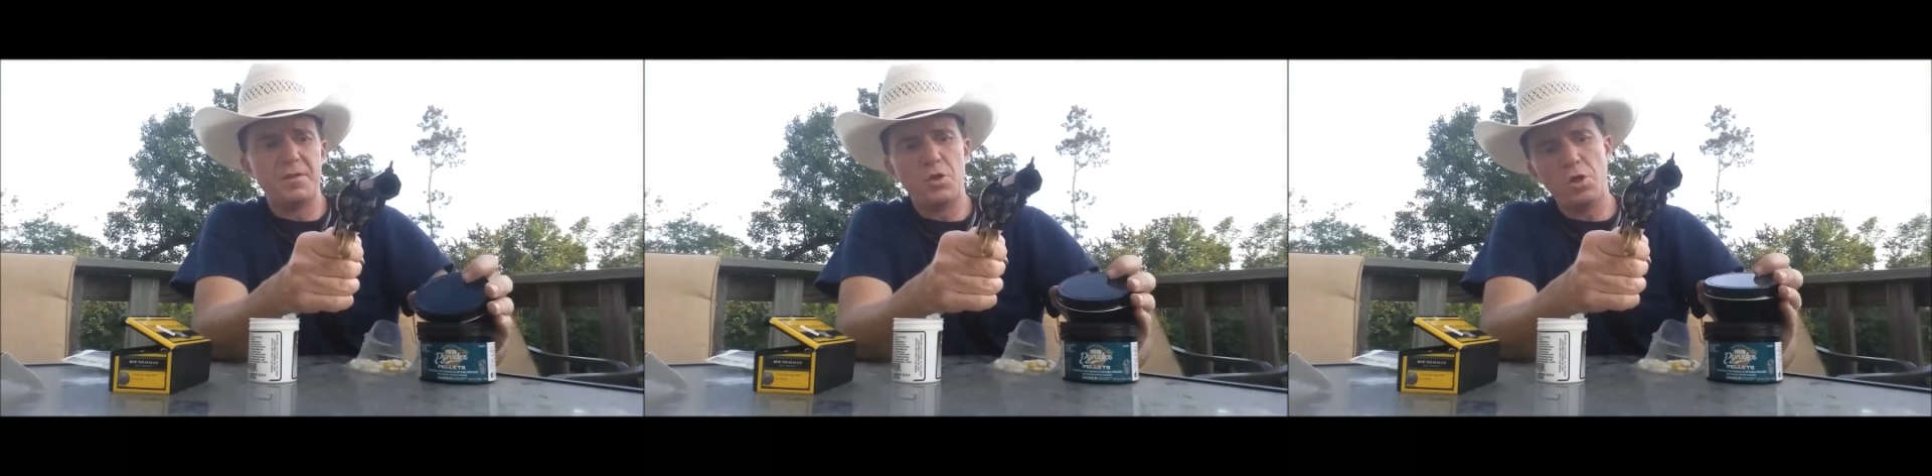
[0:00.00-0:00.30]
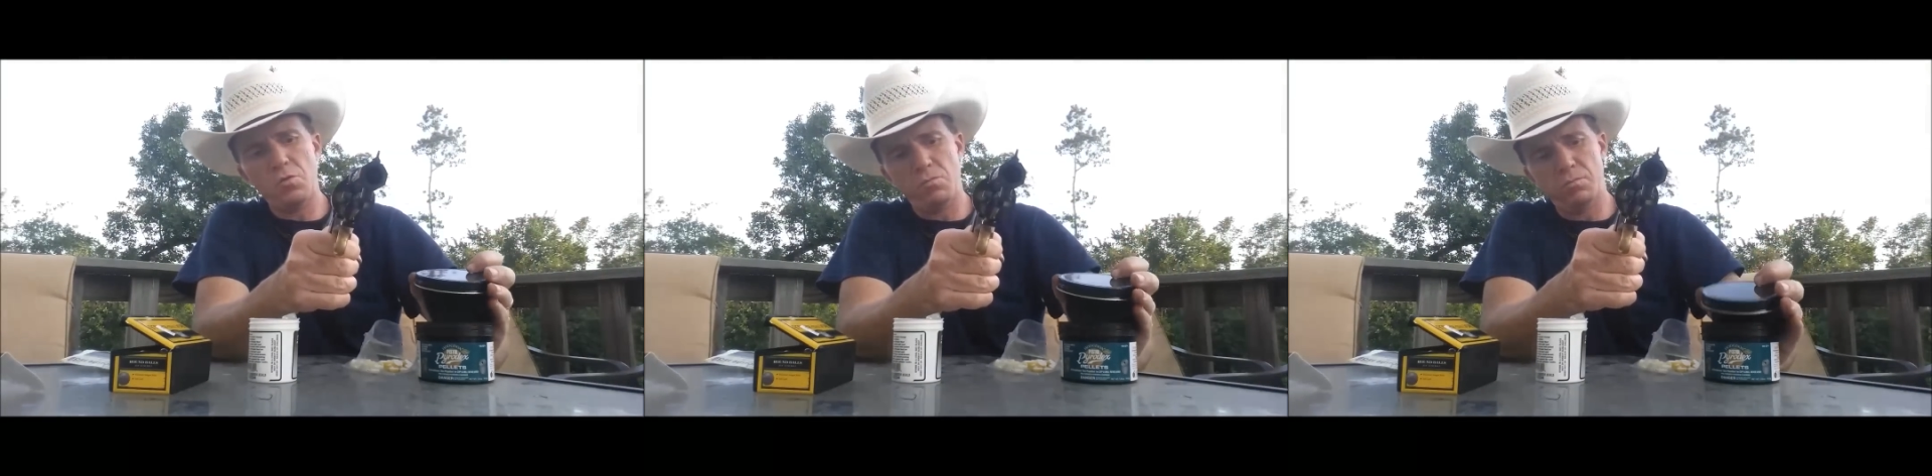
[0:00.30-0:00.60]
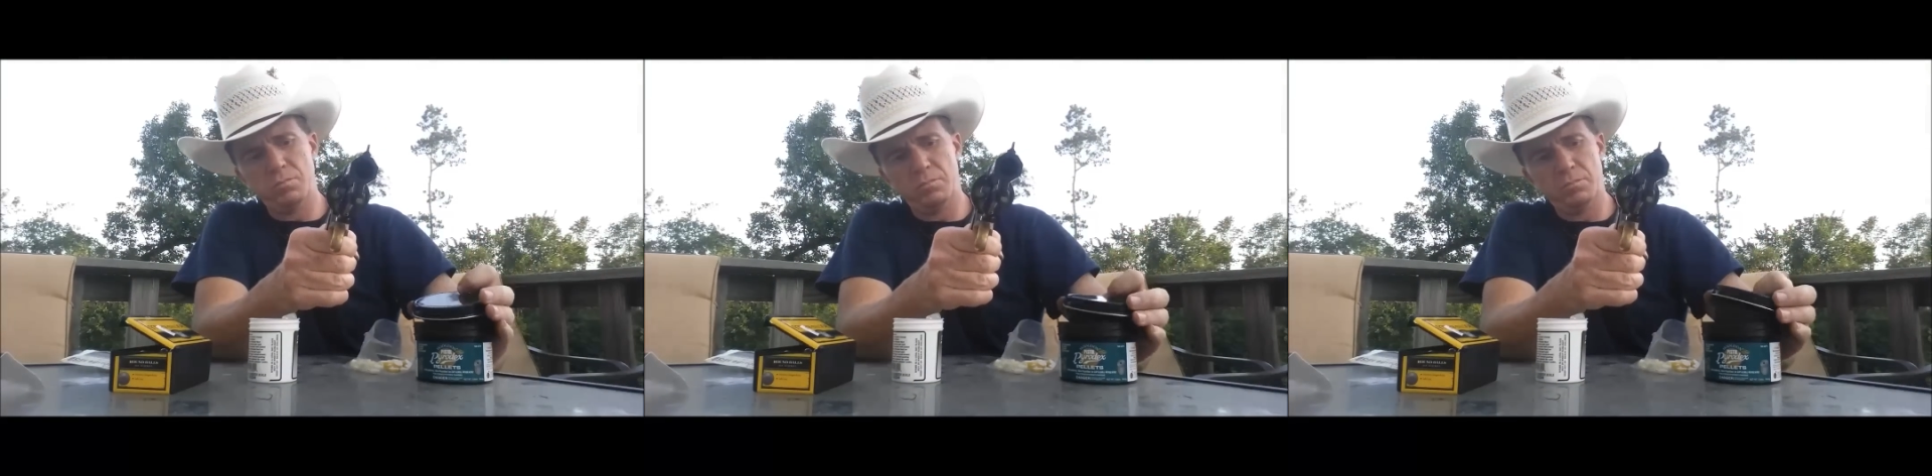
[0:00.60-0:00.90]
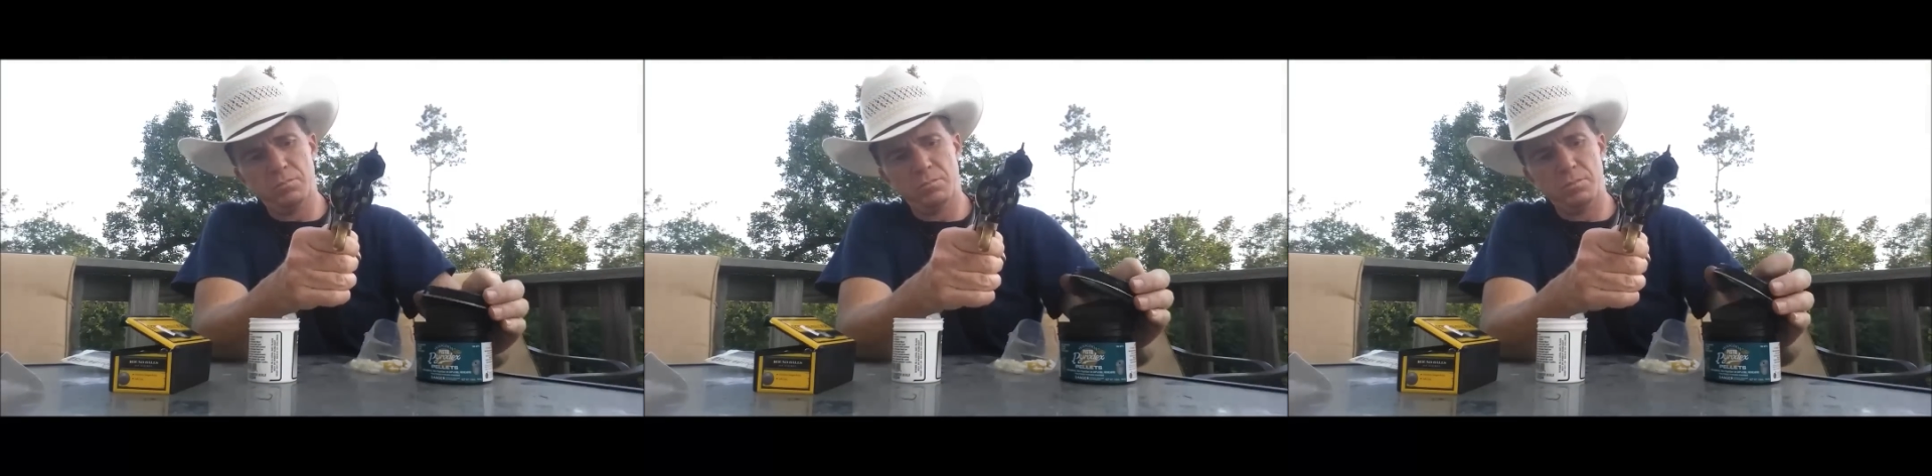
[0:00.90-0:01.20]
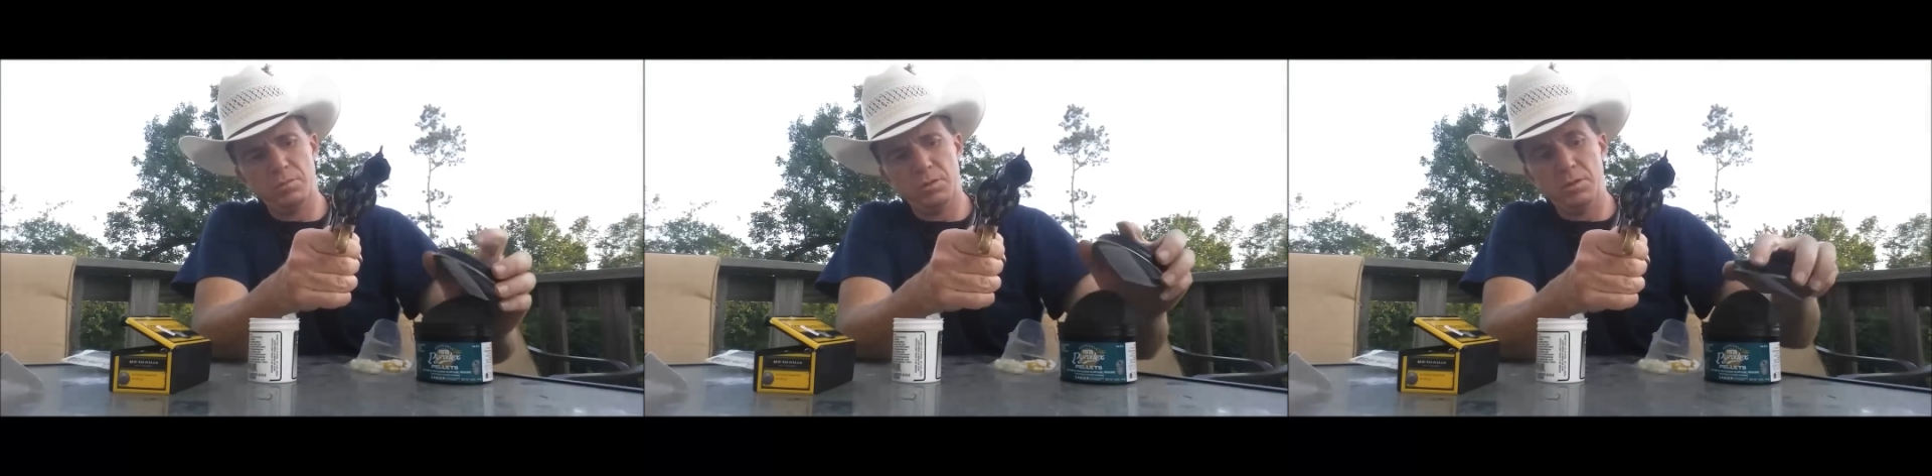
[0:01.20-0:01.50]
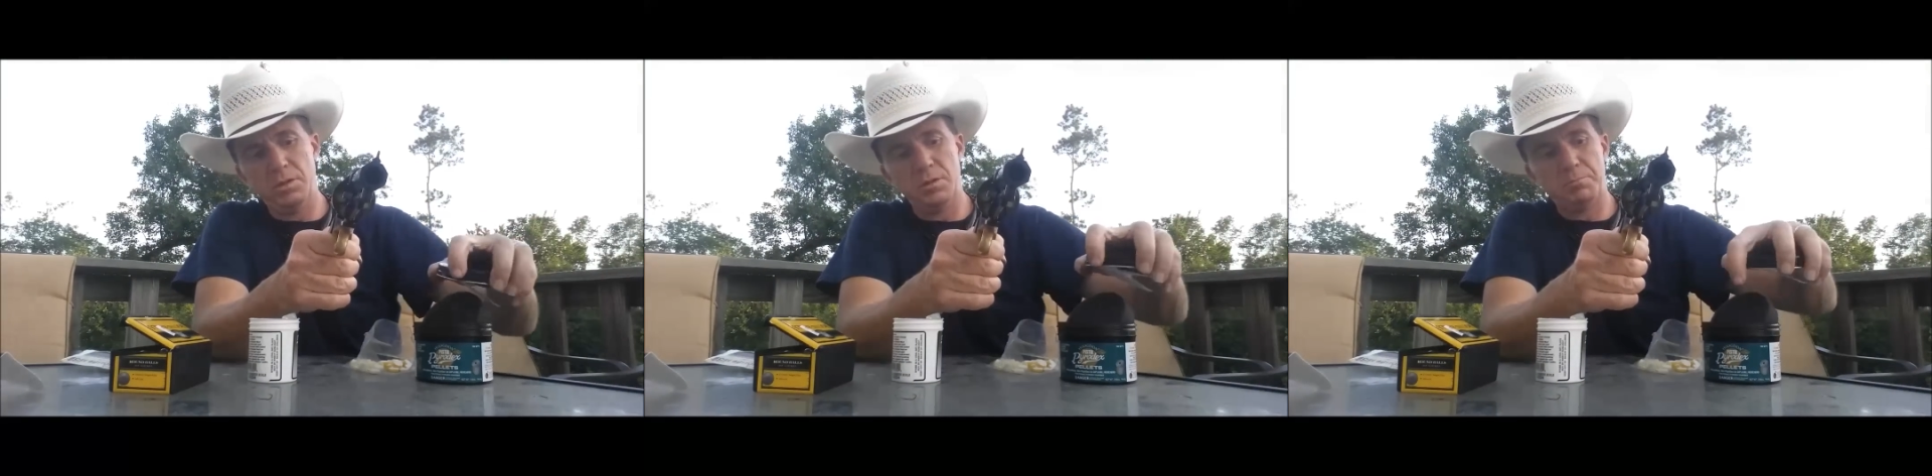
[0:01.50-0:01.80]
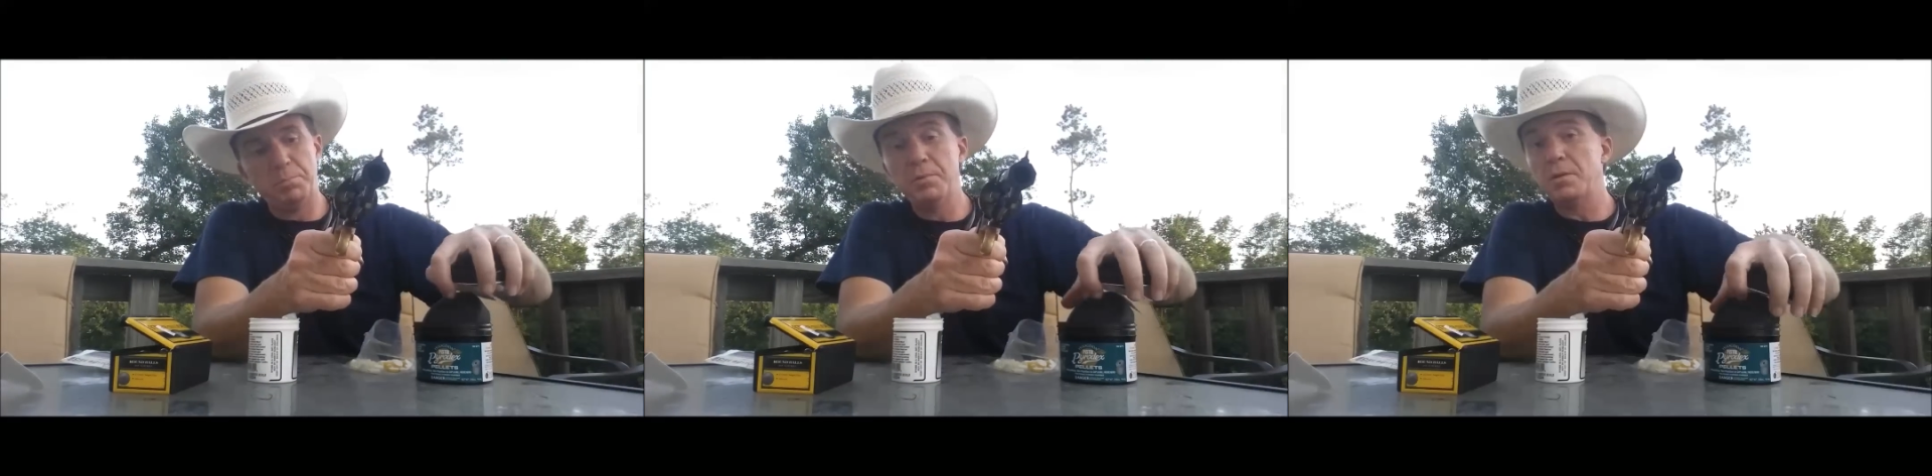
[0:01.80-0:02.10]
do is
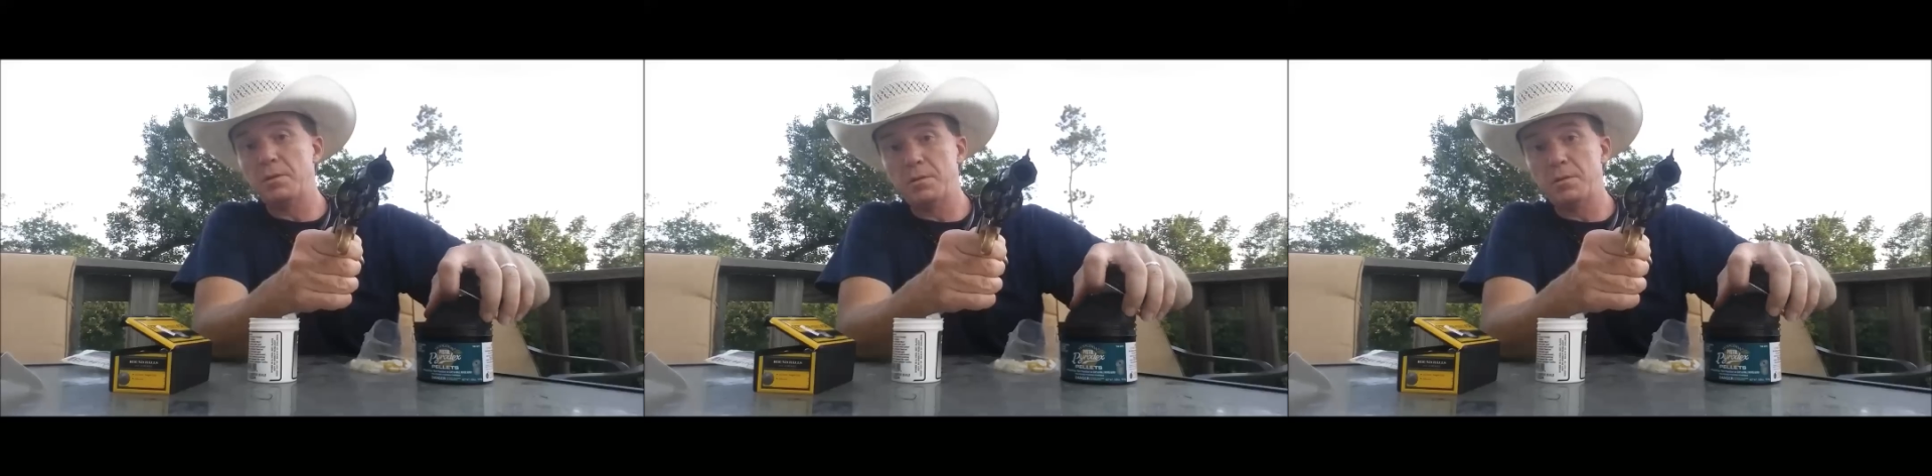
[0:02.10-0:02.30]
put